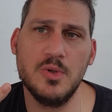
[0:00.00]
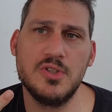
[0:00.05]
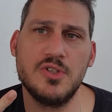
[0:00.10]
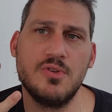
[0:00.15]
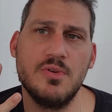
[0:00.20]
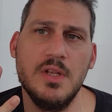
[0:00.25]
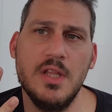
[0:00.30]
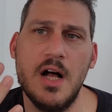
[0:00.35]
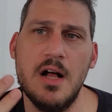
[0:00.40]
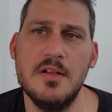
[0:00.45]
It's
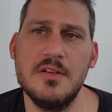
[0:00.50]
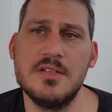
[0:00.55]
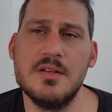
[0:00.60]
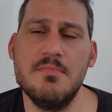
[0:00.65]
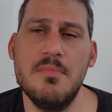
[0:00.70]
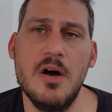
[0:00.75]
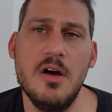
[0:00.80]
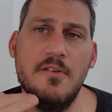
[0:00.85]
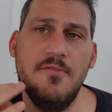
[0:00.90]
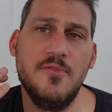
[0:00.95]
$3 a
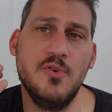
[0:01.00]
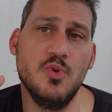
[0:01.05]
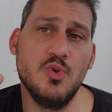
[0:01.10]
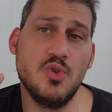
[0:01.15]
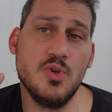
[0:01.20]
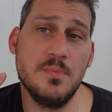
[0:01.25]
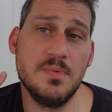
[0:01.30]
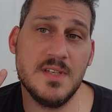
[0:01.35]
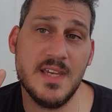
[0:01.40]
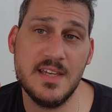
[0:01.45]
month.
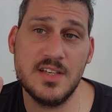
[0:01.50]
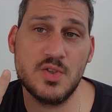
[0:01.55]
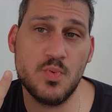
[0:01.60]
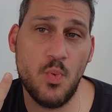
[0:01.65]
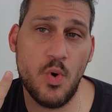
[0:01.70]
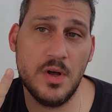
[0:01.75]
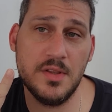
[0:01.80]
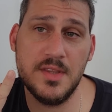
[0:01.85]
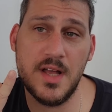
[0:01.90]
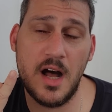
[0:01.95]
YouTube takes
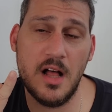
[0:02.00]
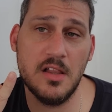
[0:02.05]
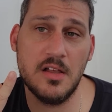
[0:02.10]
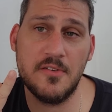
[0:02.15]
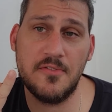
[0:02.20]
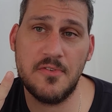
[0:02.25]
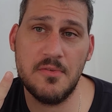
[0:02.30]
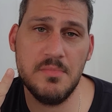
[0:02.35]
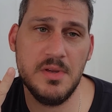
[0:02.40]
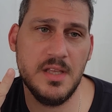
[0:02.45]

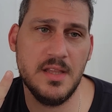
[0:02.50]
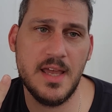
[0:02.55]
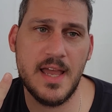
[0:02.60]
$1 from me.